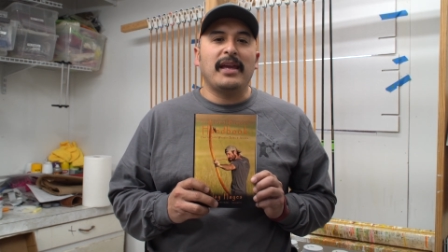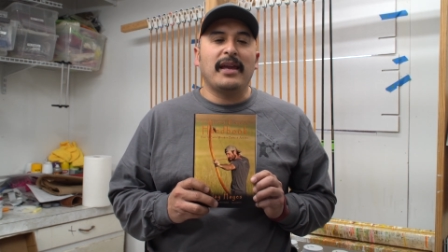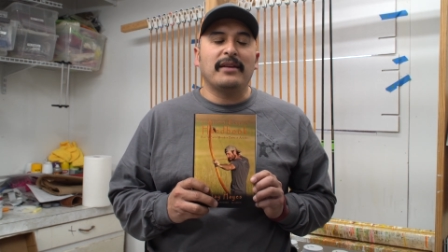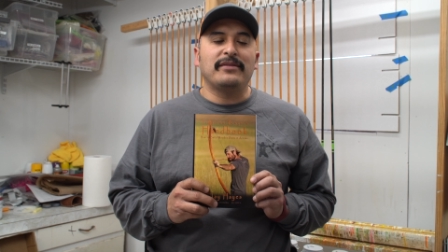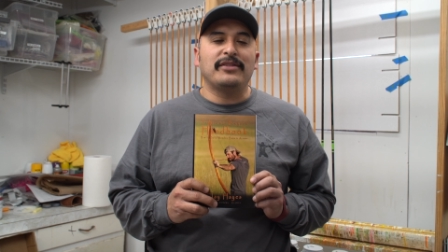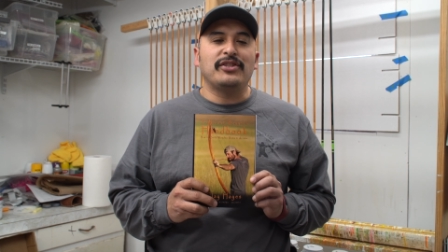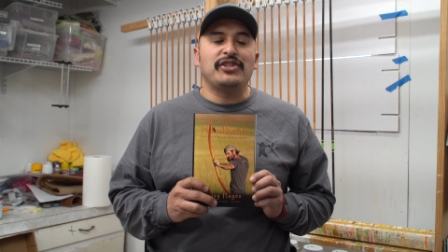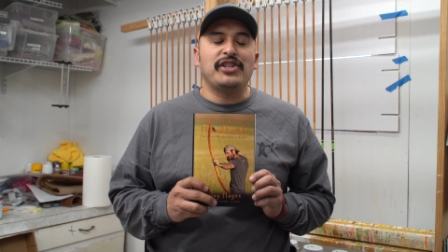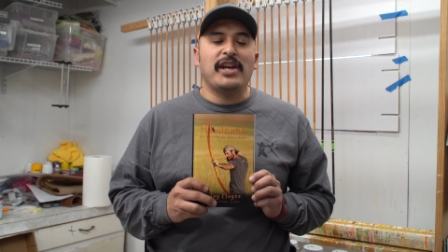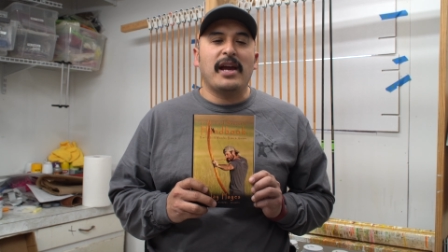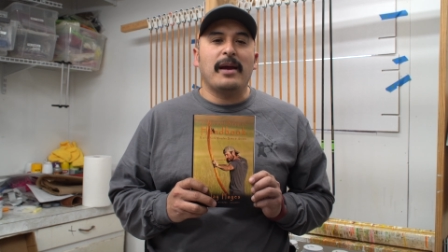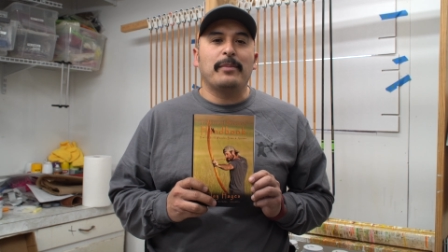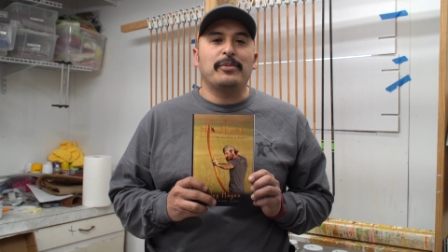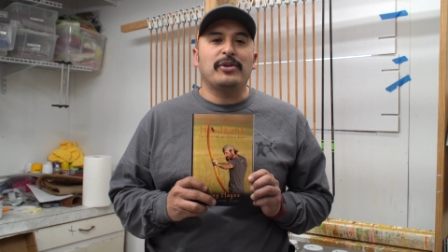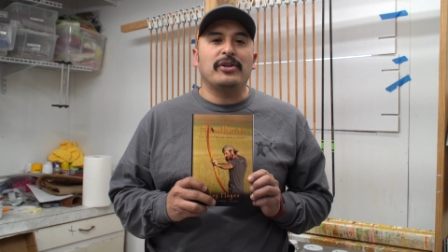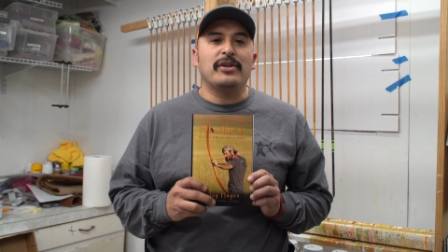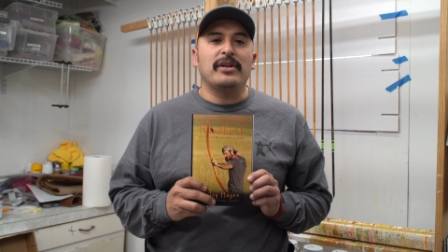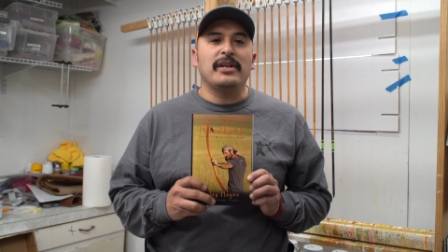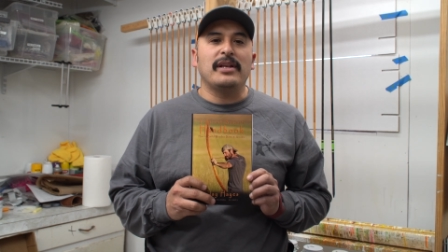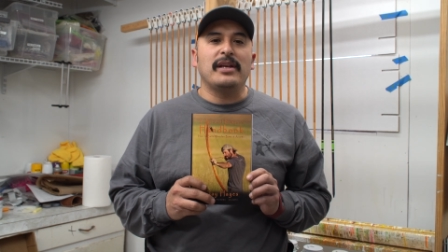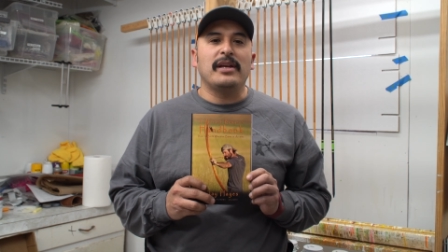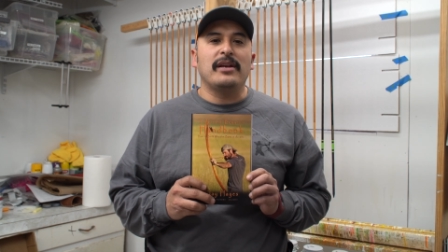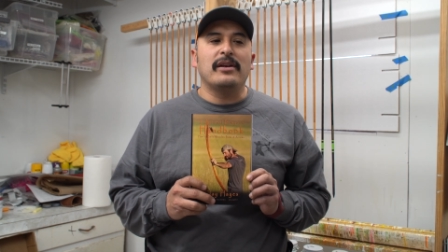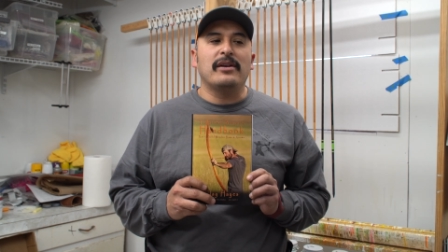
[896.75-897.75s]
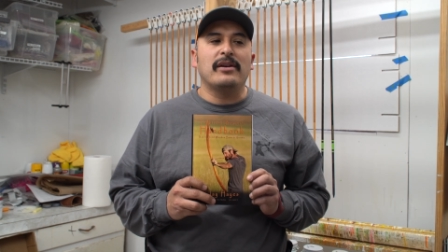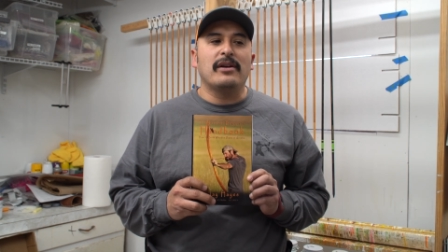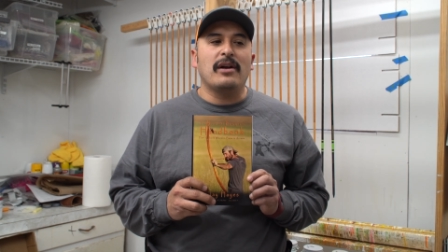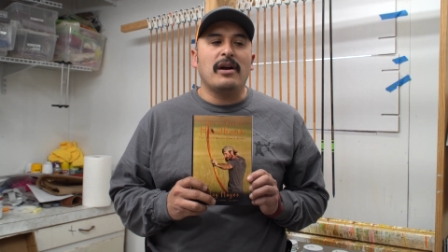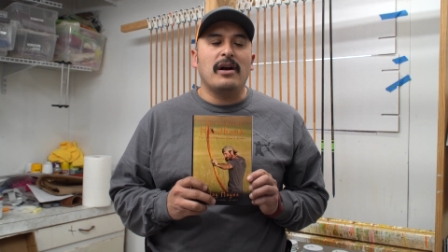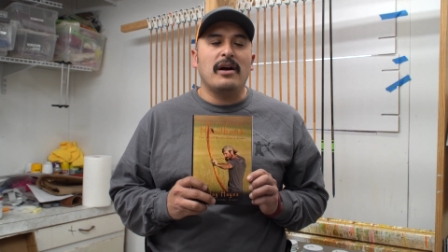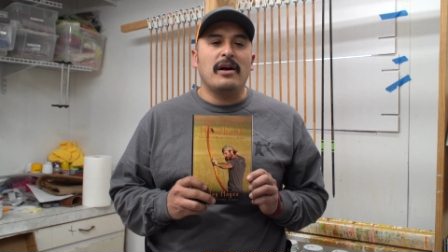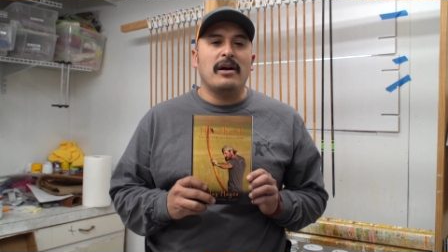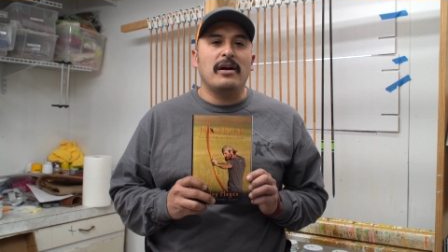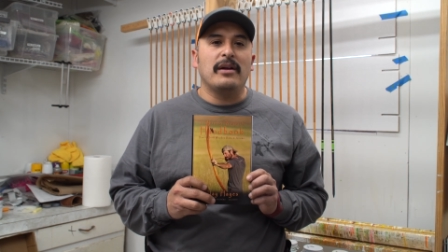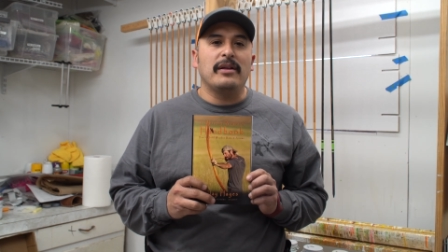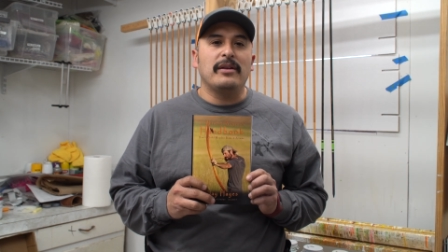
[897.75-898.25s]
He has a chapter in here
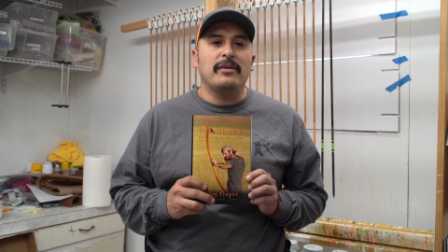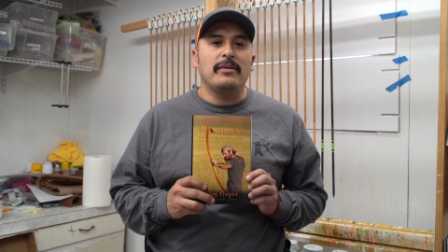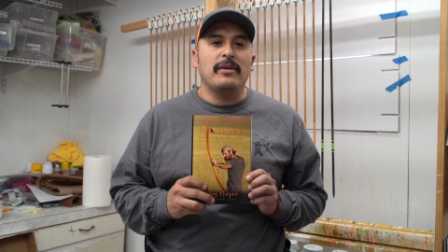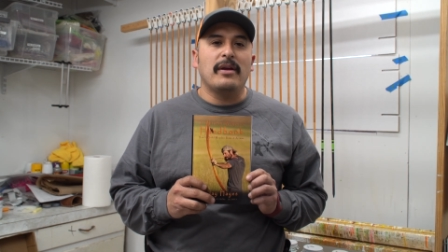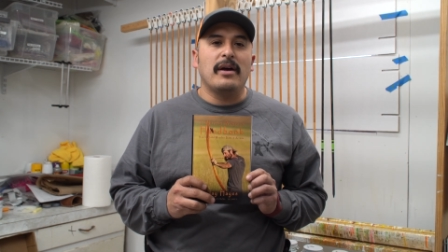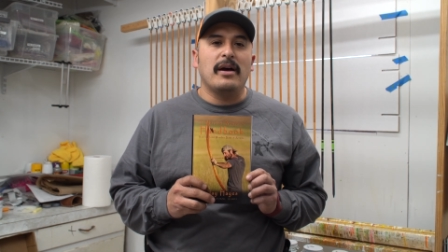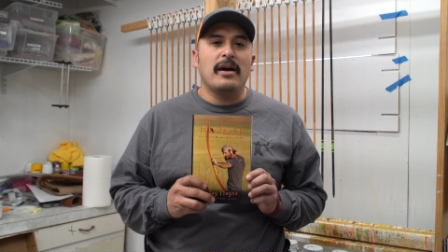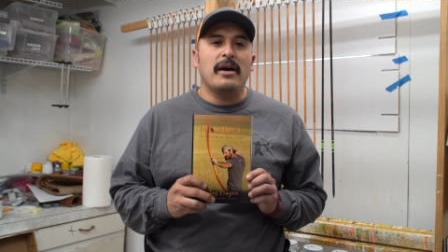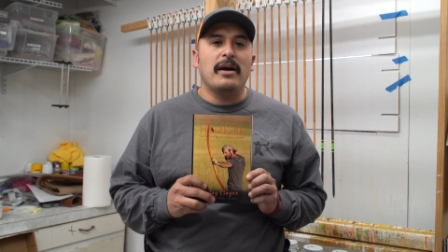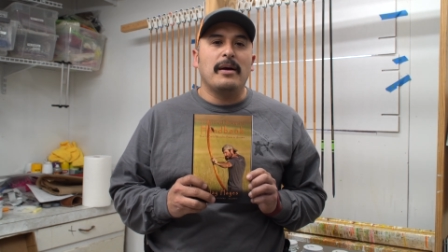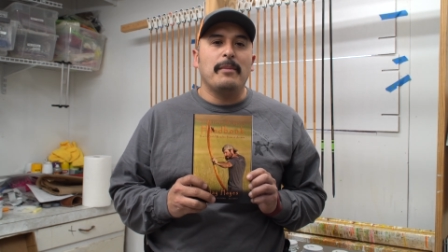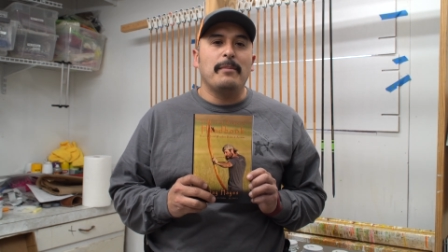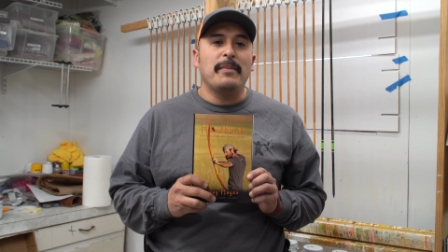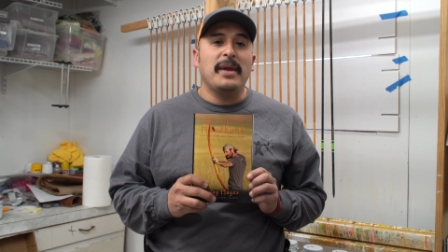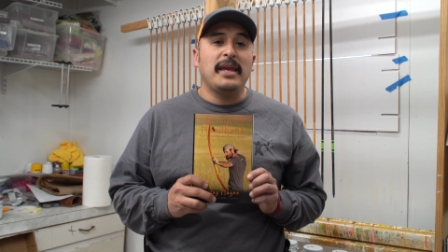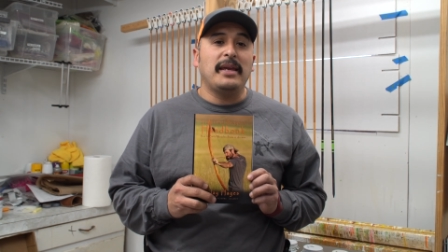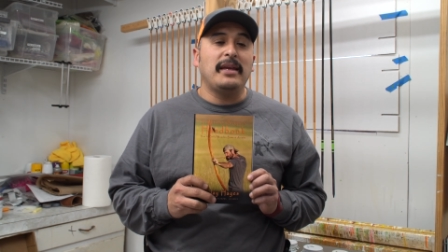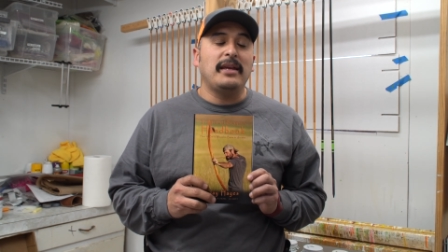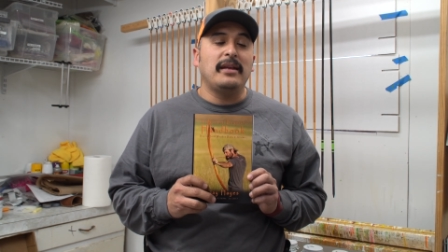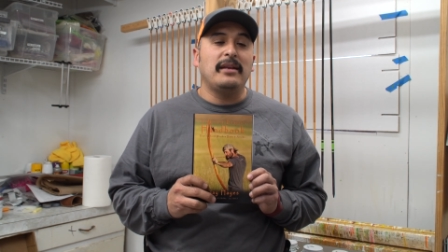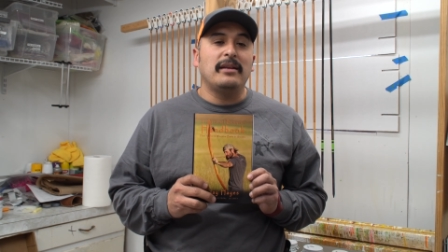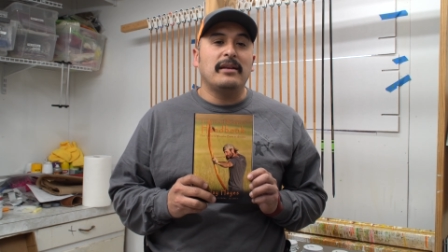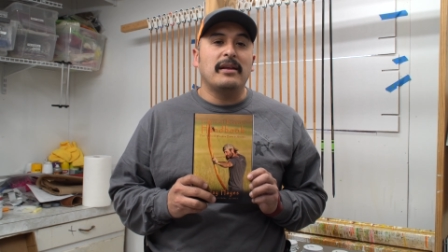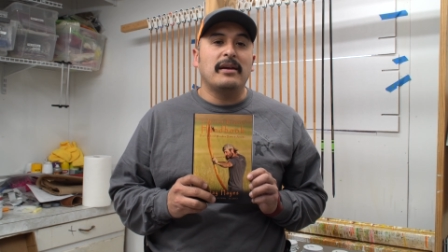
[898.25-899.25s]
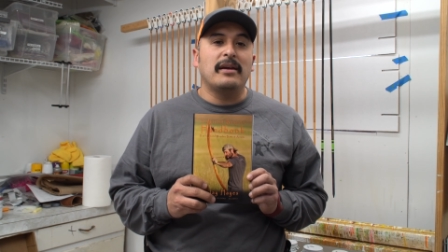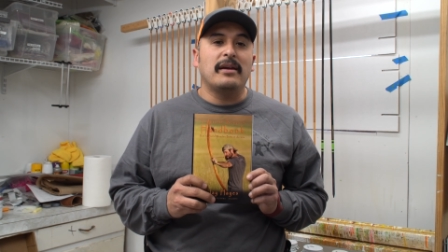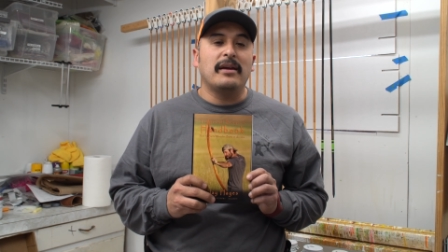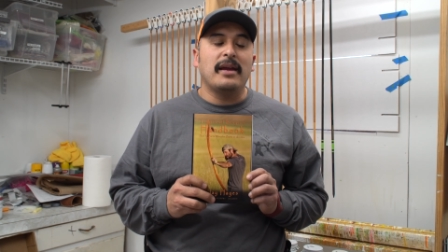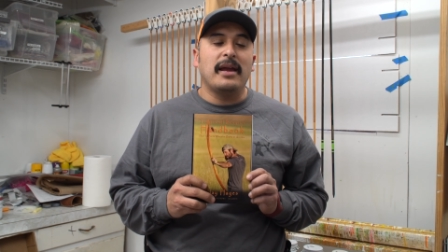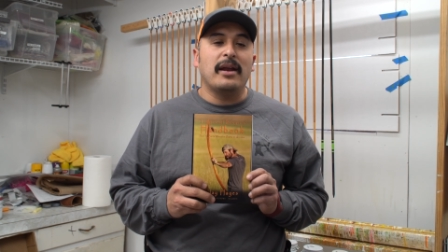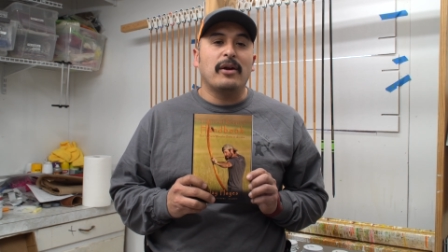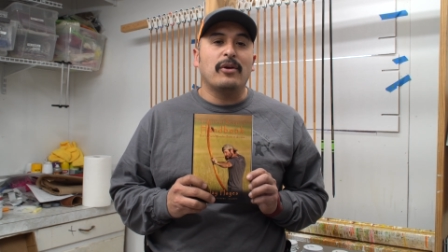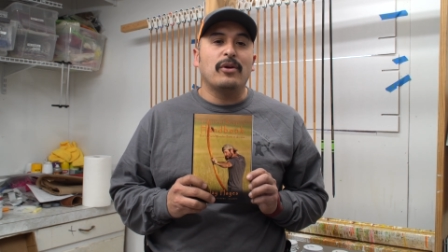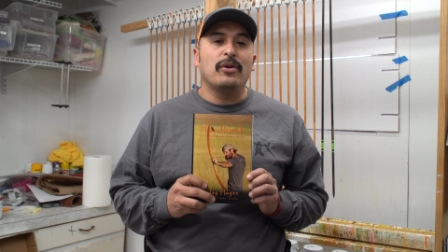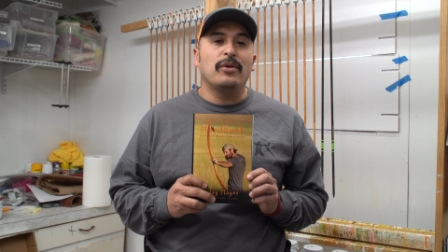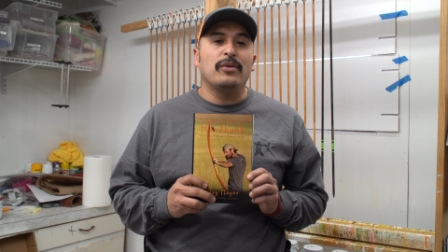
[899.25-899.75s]
on uh, making
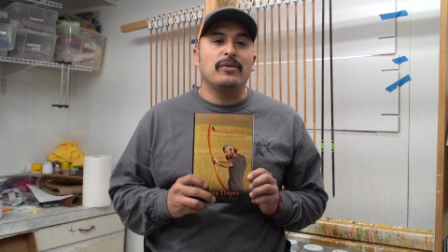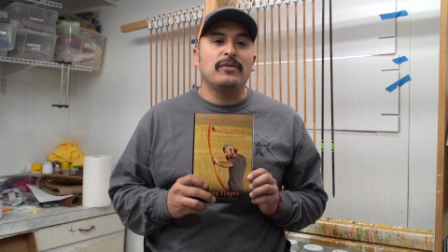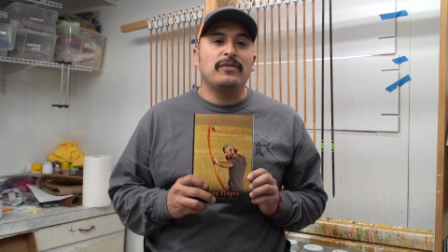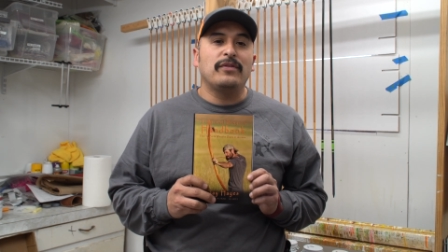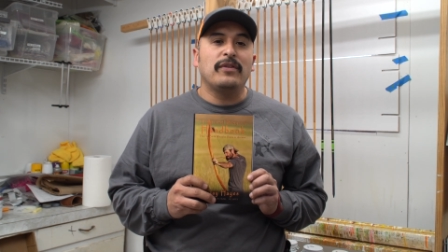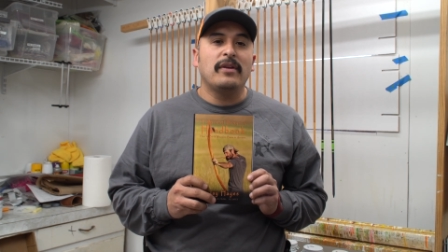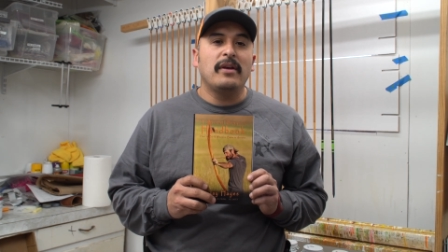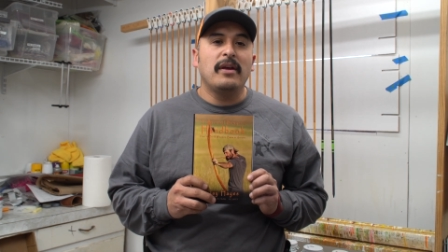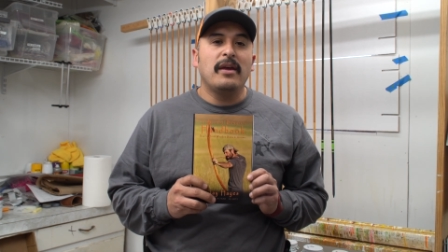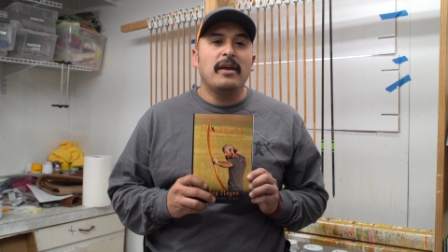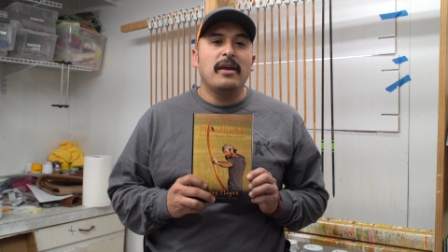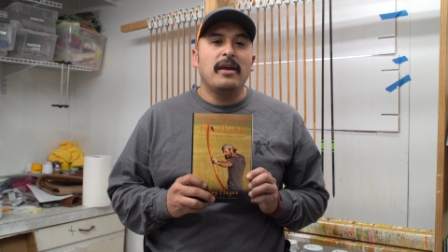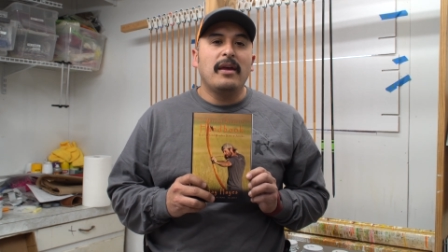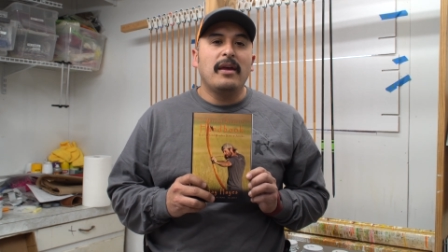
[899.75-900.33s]
uh, arrows.